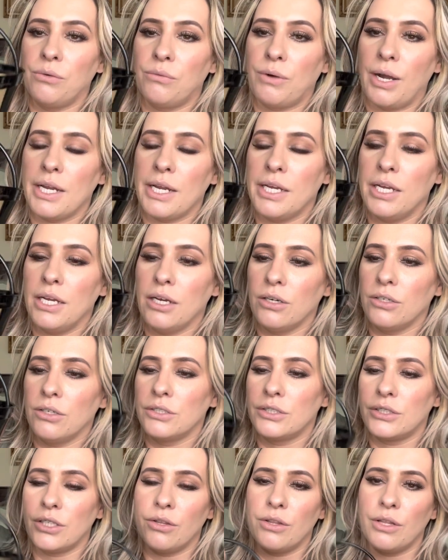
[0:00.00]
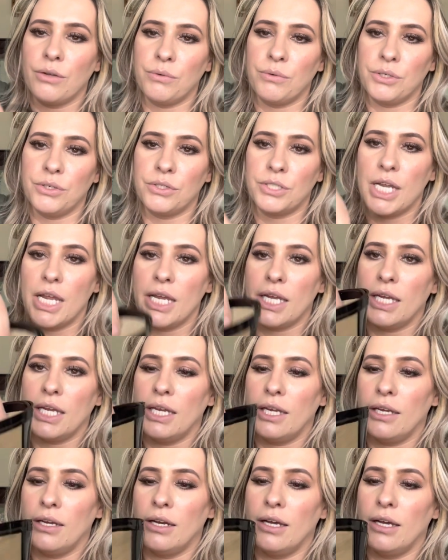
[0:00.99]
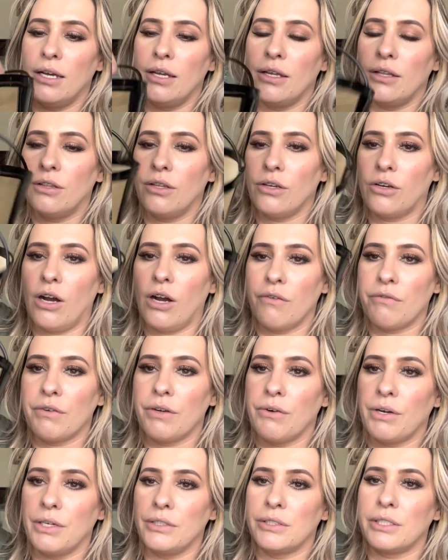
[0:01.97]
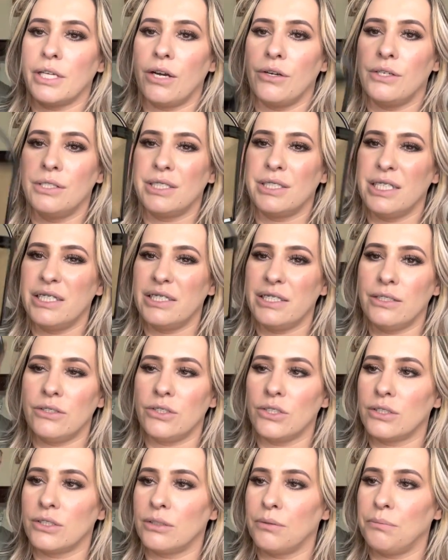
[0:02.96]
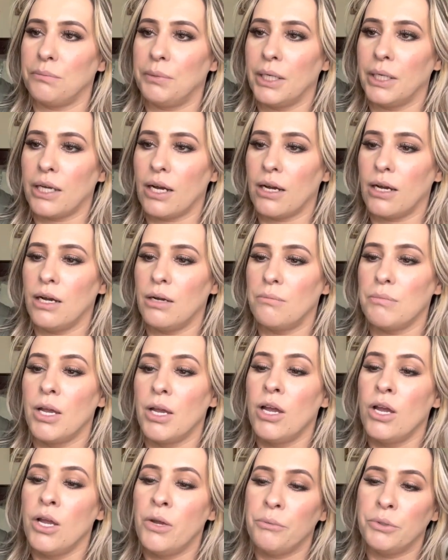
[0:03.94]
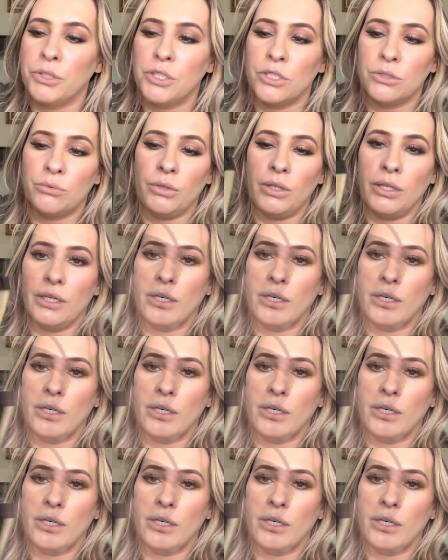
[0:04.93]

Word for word: right here so that when you're taking the coffee grounds out, it's easy just to pick up, which is really